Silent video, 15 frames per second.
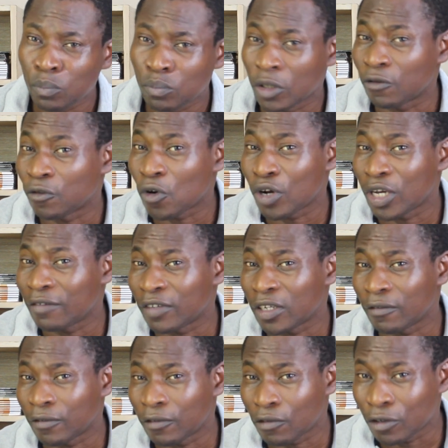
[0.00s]
Before, even
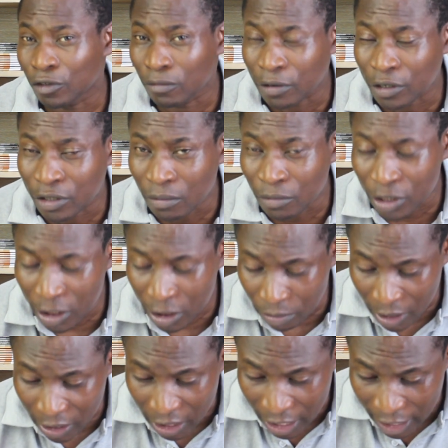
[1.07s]
if you want to put somebody's
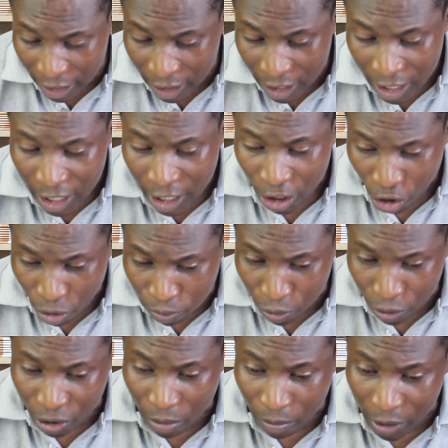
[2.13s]
money in, you
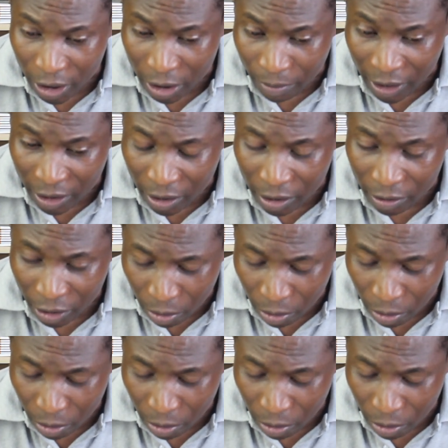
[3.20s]
put somebody's money